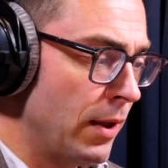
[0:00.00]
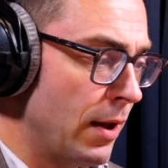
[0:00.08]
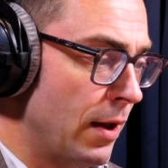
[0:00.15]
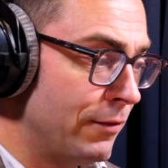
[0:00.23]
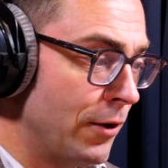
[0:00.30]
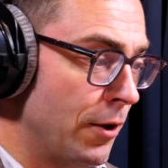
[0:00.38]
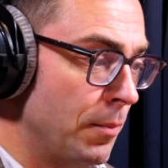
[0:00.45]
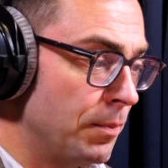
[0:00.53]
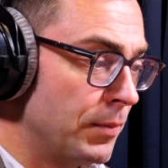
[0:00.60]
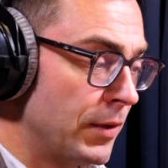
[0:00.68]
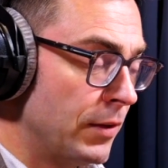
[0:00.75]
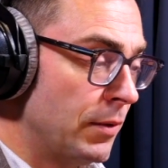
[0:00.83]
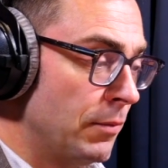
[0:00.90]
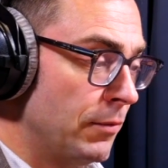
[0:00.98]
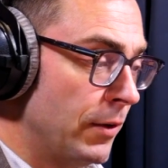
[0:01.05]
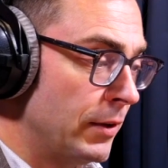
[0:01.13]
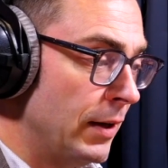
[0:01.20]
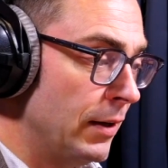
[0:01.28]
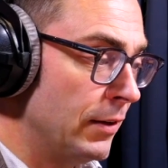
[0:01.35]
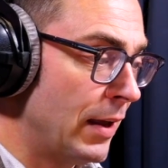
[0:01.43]
have some of our
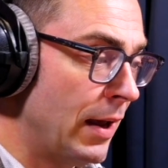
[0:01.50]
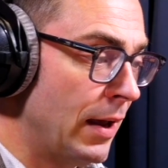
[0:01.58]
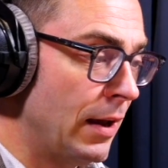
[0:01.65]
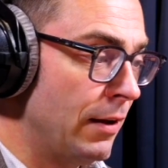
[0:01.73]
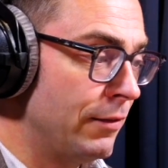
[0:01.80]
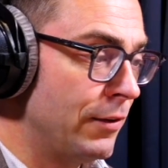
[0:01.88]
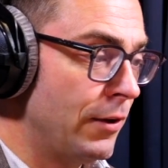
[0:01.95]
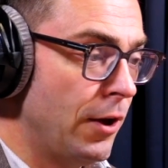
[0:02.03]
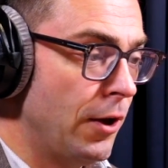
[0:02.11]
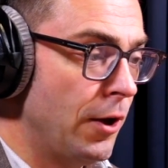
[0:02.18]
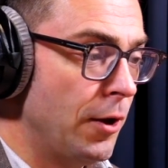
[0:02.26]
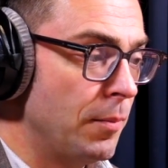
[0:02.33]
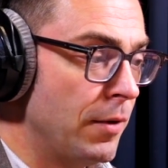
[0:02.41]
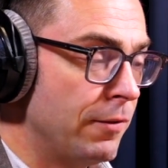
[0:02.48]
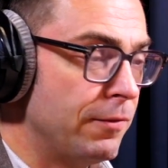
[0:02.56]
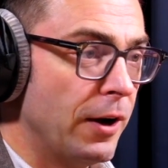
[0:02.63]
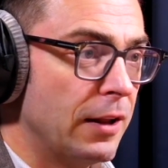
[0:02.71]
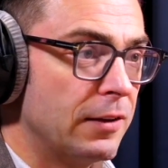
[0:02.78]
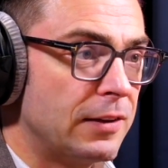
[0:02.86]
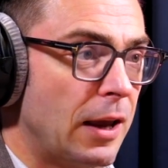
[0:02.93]
dealers have a
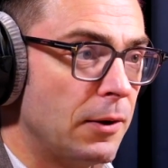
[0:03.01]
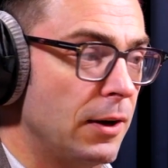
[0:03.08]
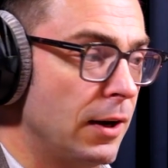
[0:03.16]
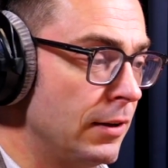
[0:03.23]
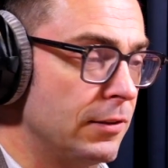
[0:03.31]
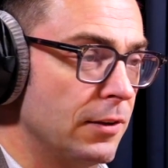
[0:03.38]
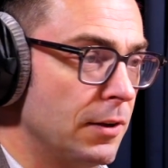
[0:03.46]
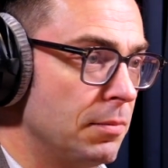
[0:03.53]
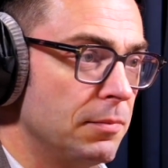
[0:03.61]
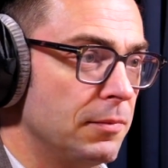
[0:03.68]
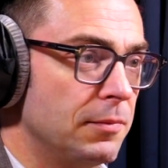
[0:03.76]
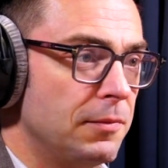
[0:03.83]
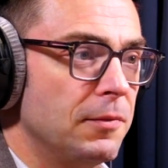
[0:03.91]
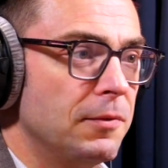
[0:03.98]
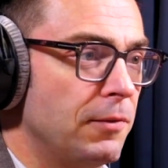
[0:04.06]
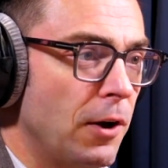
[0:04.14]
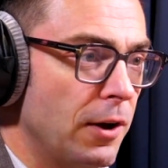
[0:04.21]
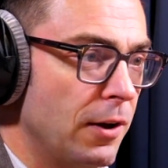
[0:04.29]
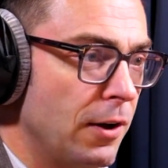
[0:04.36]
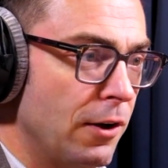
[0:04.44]
finance calculator
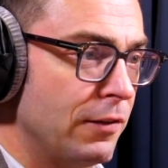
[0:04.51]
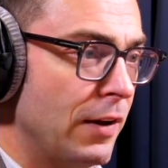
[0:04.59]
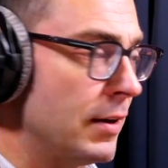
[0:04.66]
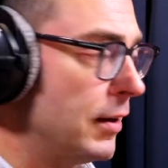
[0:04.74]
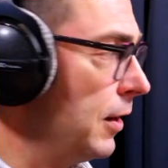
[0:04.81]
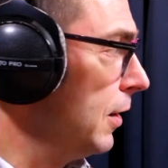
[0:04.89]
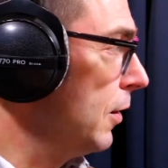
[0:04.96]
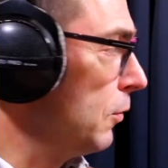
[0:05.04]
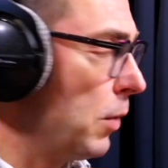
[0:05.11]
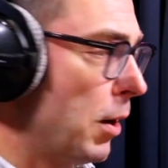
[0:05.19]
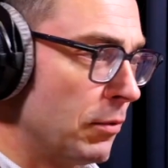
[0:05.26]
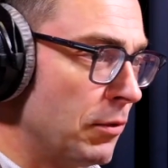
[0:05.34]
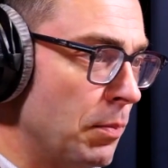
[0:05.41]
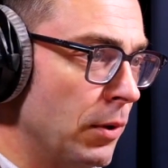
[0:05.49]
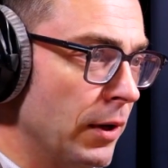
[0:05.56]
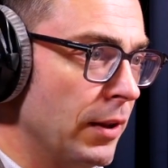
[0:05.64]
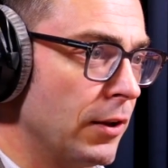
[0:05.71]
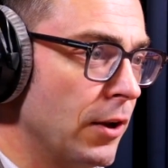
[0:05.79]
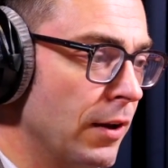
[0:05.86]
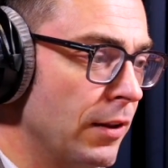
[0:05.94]
via iVending. We're able to pull in
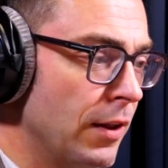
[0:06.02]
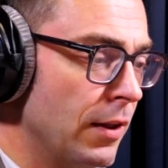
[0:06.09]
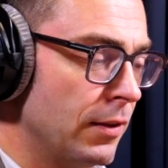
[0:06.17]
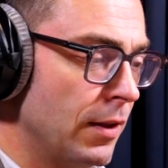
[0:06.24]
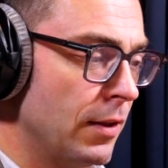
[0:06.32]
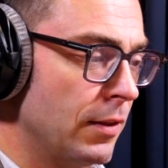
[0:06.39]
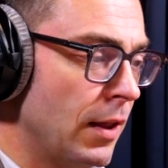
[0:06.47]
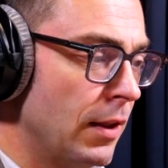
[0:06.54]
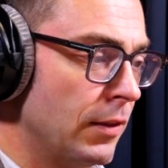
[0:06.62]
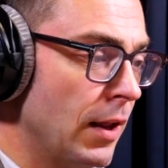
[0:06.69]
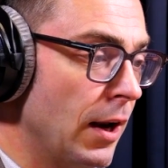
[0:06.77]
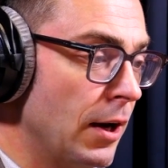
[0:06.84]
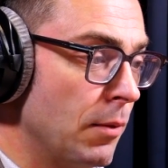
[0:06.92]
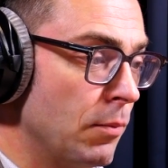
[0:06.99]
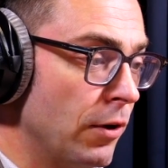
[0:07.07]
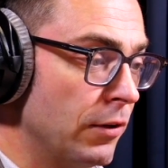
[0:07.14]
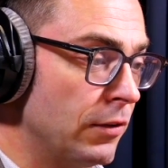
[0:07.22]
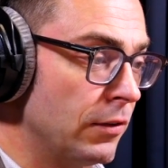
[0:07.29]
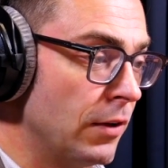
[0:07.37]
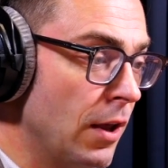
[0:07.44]
kind of their lending
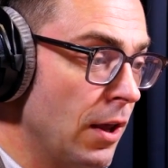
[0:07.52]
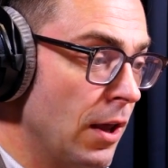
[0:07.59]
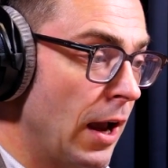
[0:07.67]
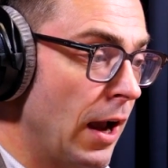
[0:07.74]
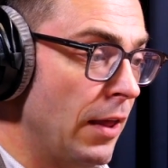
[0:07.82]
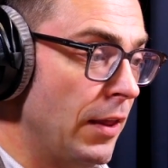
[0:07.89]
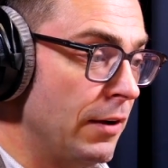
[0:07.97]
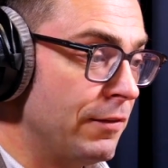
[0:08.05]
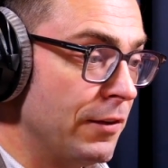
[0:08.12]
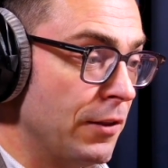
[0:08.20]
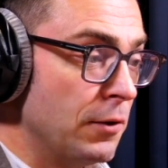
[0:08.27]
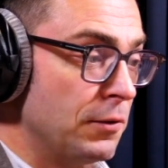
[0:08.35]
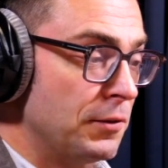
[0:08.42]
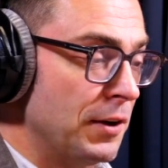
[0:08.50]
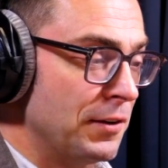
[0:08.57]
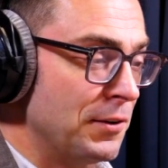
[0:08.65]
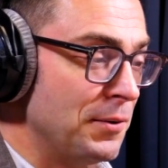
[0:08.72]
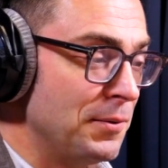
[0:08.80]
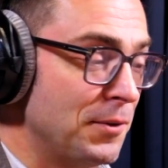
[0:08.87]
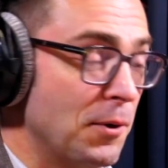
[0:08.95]
prices, and then for those dealers
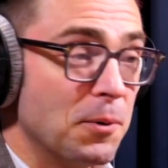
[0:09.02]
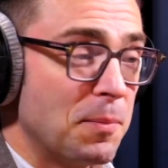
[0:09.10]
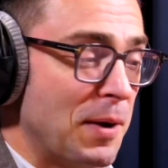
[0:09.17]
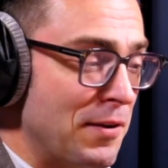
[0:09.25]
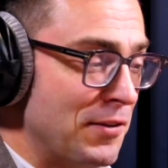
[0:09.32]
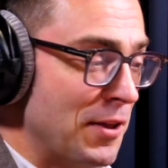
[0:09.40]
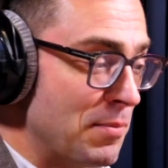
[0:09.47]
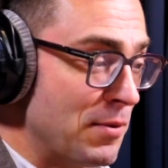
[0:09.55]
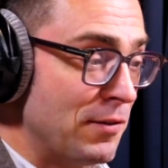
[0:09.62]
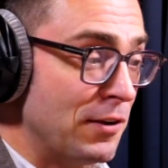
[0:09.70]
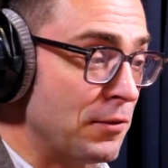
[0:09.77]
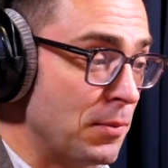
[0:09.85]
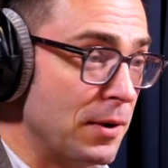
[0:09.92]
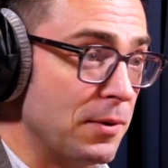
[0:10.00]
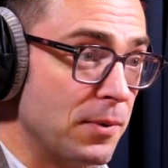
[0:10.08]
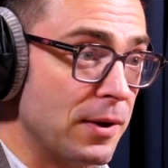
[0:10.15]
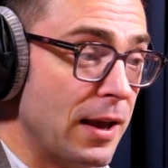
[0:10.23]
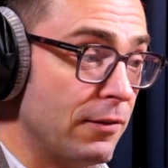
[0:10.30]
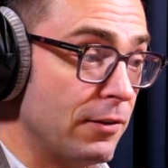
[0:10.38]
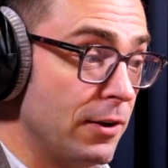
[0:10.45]
who don't want to pay for that privilege, we
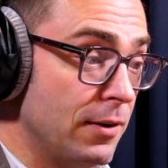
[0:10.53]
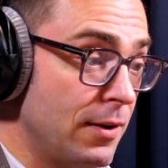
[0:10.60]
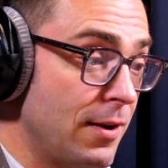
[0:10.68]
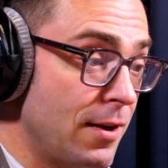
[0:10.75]
have a